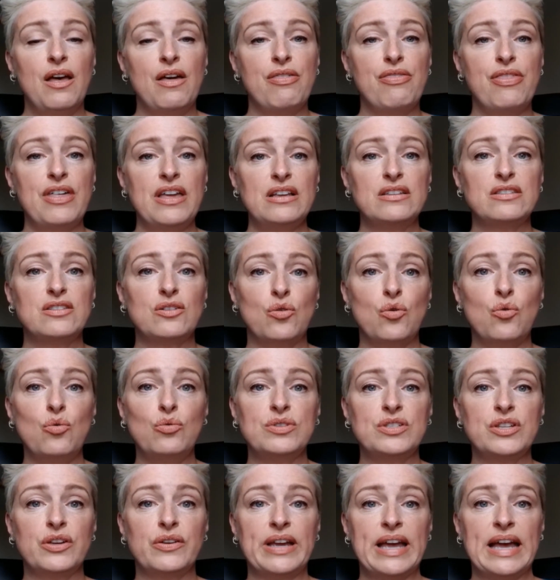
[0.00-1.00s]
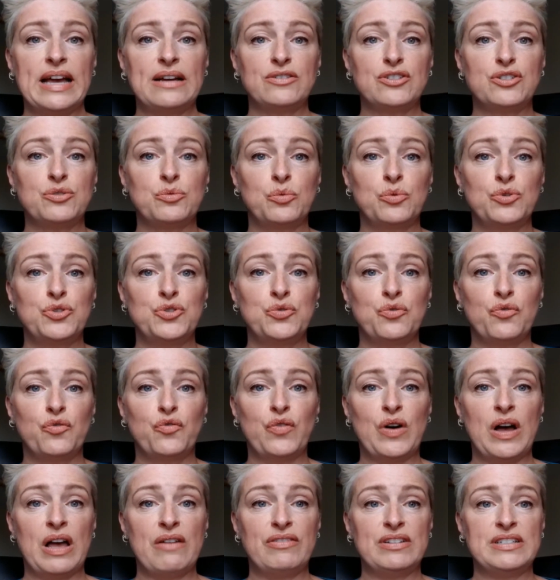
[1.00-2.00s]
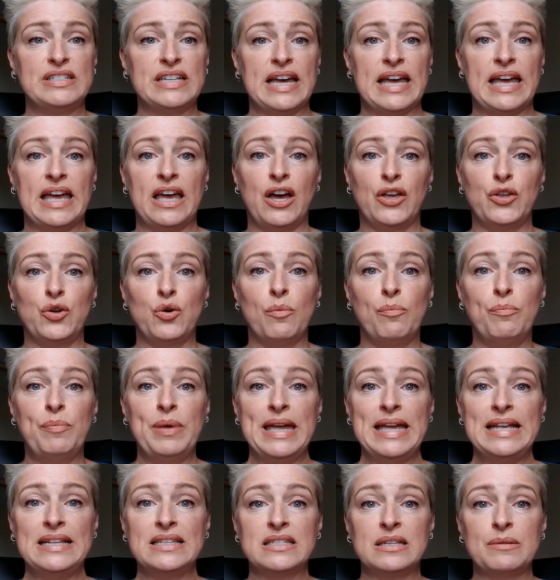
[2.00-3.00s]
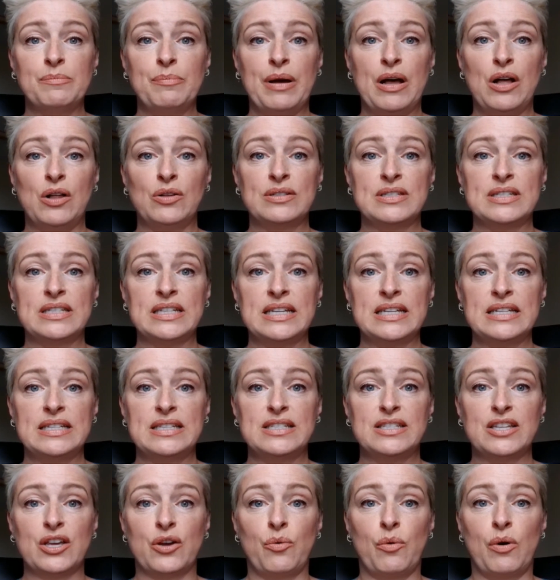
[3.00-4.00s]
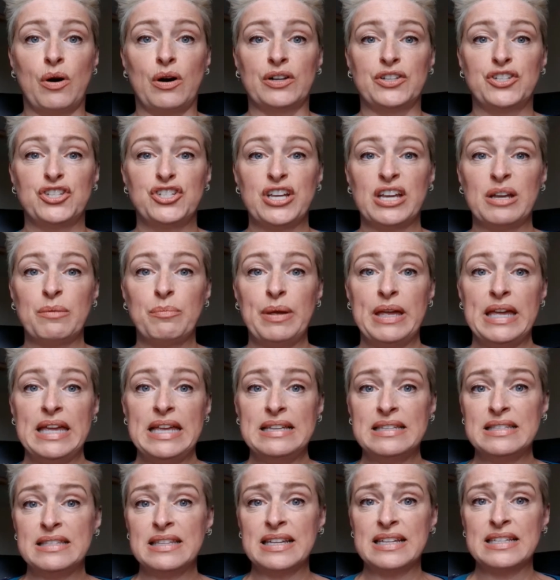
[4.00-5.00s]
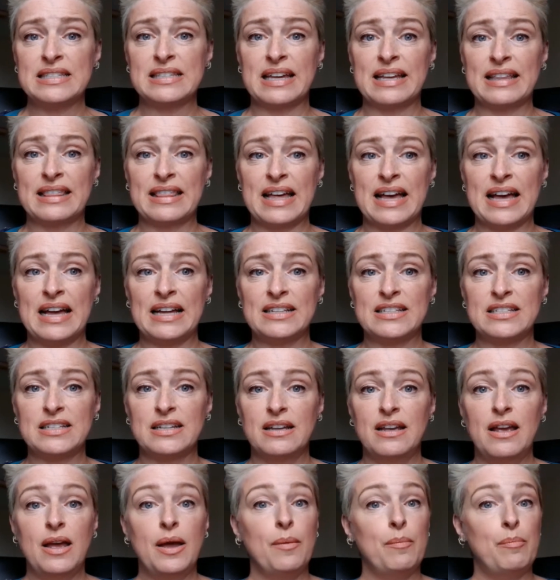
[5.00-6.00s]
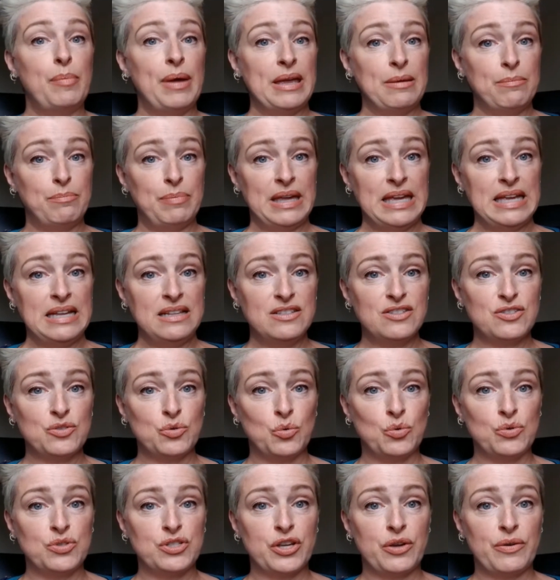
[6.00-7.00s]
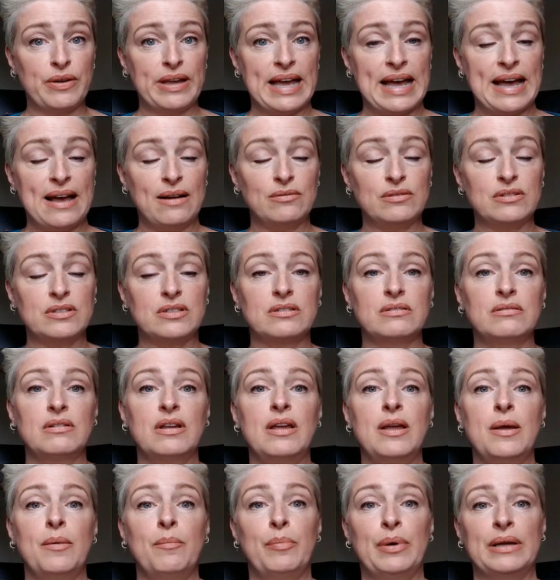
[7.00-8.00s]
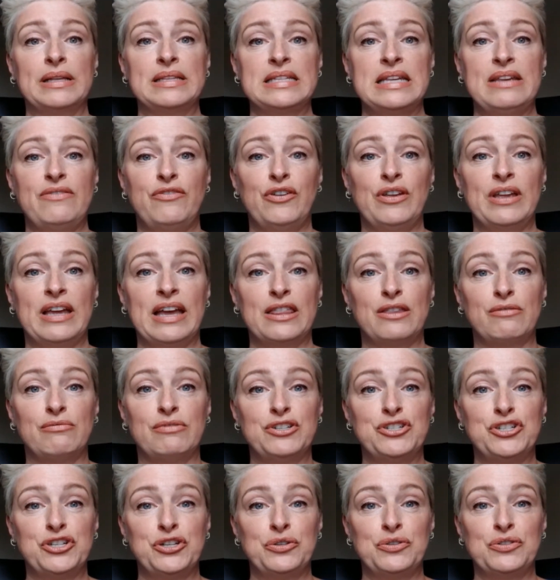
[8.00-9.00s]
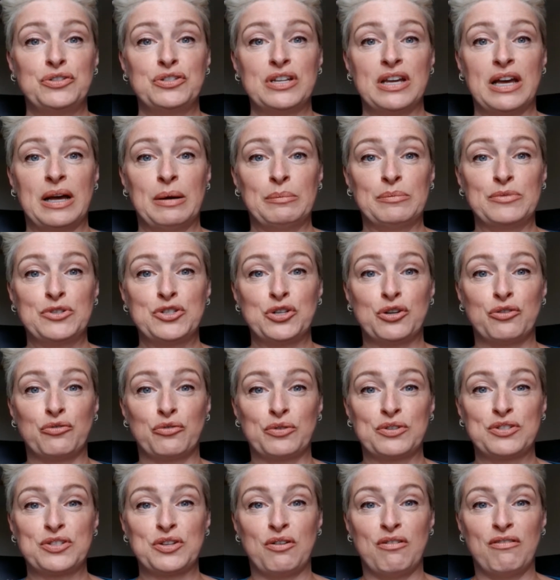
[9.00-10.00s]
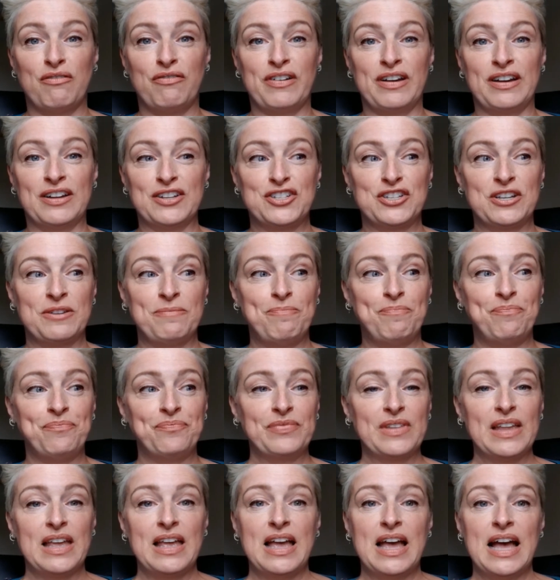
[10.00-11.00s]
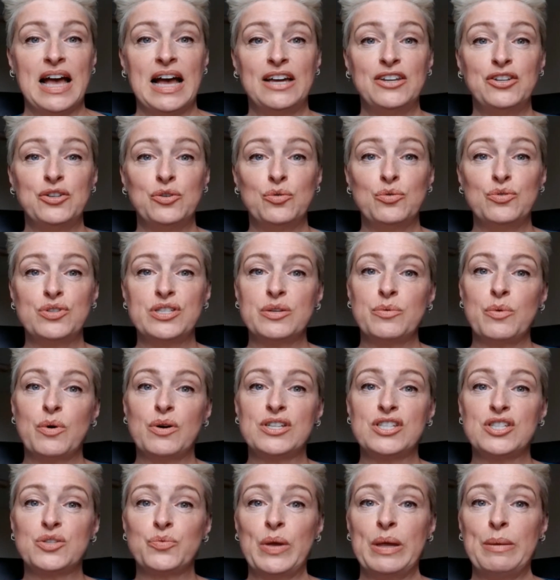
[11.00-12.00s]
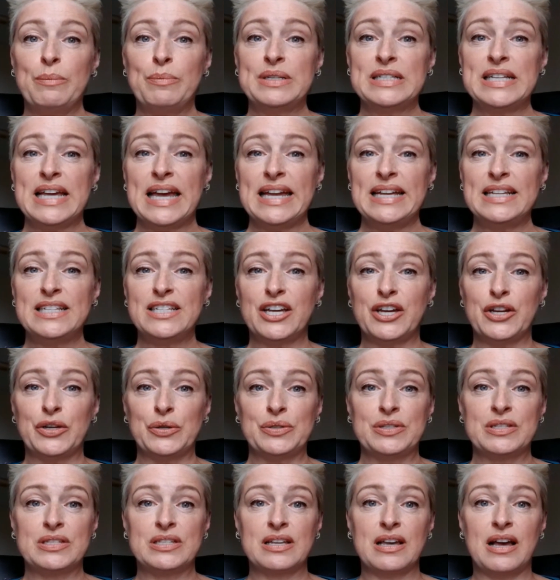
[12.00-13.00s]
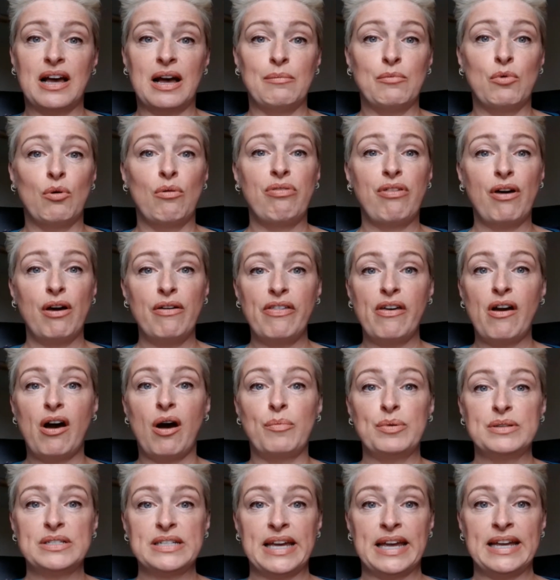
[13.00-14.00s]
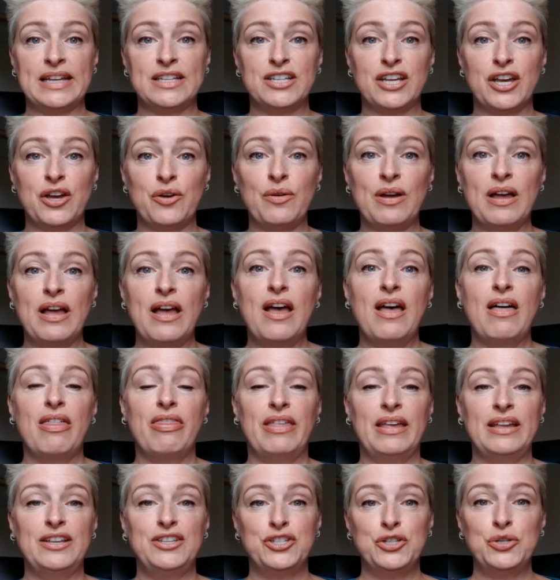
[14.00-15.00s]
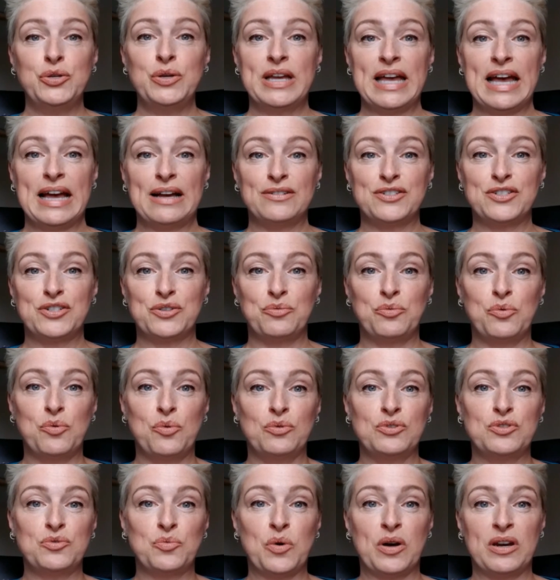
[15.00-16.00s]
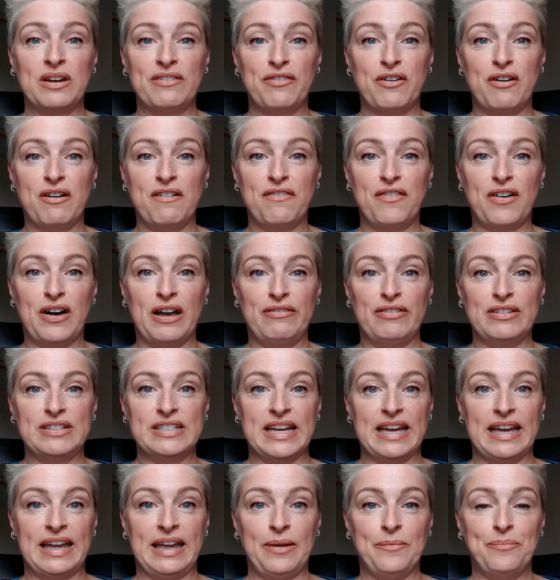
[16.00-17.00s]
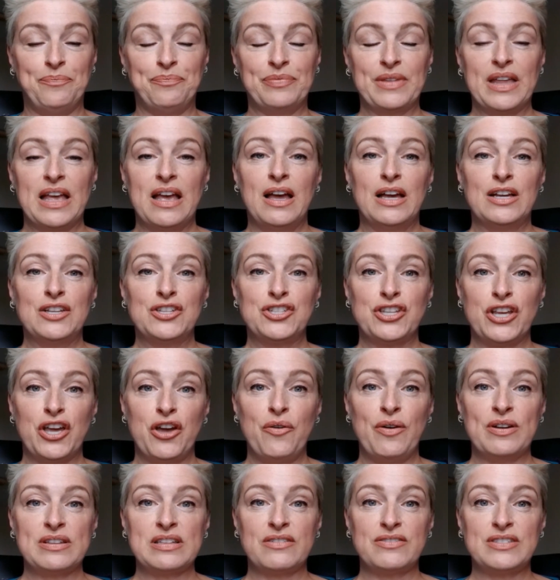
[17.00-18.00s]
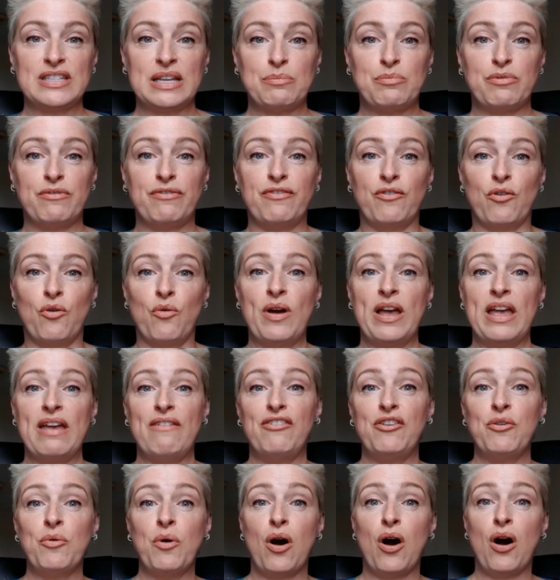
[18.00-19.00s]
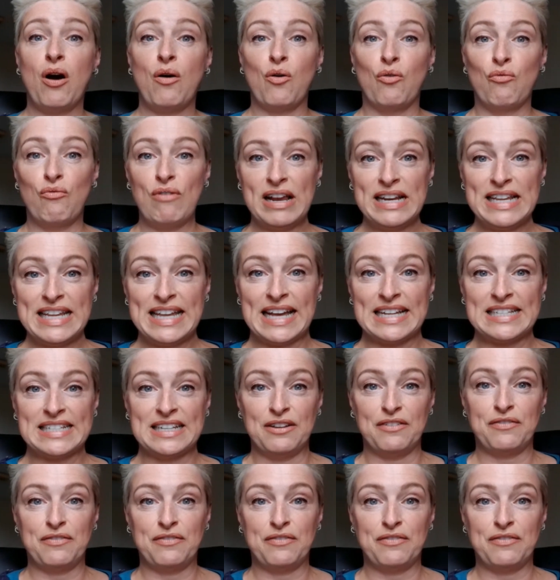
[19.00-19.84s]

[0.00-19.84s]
Things that also count towards your five a day are your beans and pulses, so our chickpeas, things like that. Baked beans also count, but see if you can get the reduced sugar or salt version. And also our sweet potatoes. Although they are potato, they do count towards one of our five a day. So, as I've said before, if you are already getting